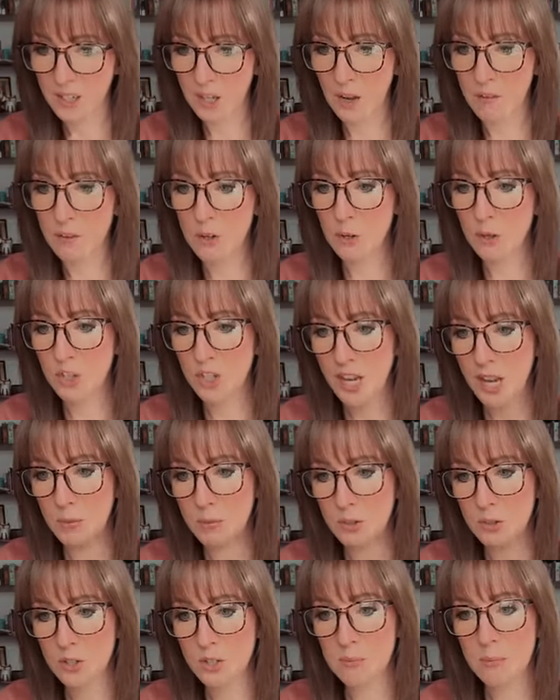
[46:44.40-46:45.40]
You love new
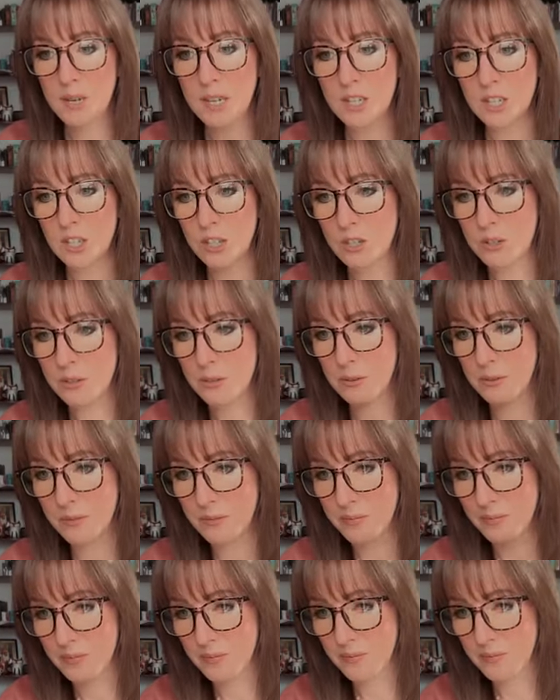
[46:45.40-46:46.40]
chapters? Me too.